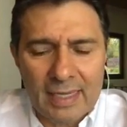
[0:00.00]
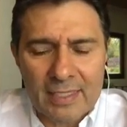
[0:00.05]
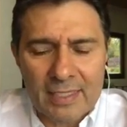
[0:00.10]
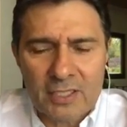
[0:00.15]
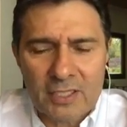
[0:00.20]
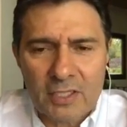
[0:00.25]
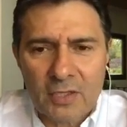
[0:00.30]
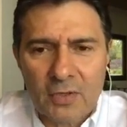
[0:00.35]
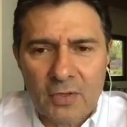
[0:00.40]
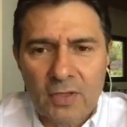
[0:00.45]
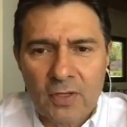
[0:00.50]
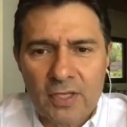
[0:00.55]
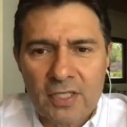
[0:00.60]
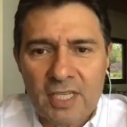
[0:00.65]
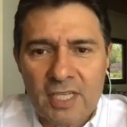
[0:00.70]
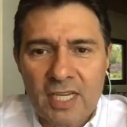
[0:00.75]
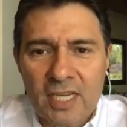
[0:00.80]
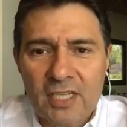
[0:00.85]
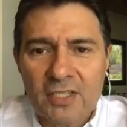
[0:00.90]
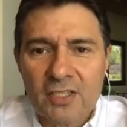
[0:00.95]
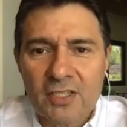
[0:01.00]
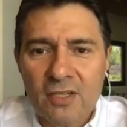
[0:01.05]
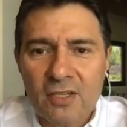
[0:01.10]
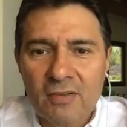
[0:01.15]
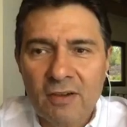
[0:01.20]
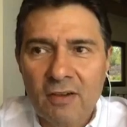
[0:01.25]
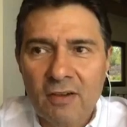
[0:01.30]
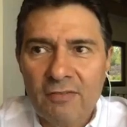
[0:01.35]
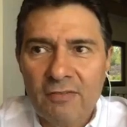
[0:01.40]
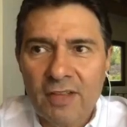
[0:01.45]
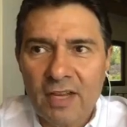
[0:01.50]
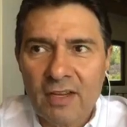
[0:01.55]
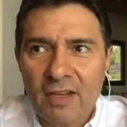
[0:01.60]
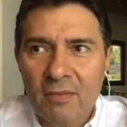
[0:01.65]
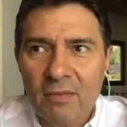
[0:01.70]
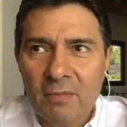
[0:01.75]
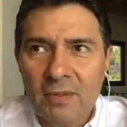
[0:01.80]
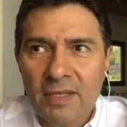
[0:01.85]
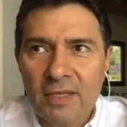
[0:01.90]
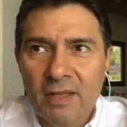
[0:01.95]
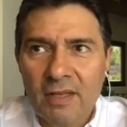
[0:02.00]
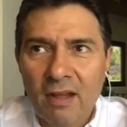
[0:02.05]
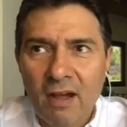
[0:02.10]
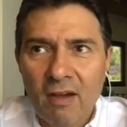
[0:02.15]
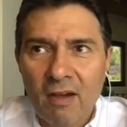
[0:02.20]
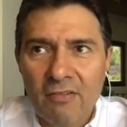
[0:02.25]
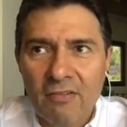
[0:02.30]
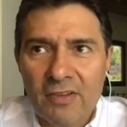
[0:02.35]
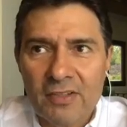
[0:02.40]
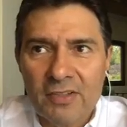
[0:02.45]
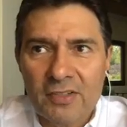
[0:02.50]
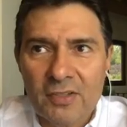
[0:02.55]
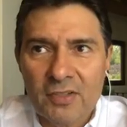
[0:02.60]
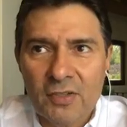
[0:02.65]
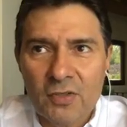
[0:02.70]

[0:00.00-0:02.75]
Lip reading: sterilization of the complete office